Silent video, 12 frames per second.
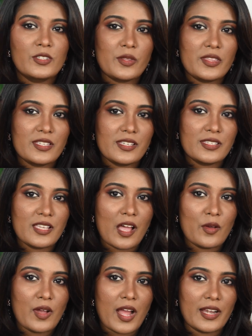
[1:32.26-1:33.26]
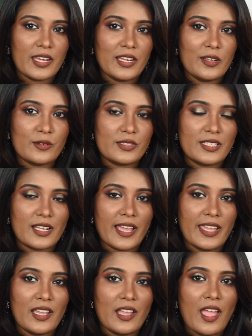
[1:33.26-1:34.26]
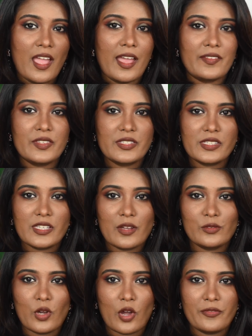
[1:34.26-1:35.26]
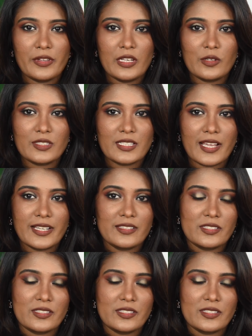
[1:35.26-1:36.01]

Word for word: So this is how Honey looks like and this is how Coffee looks like.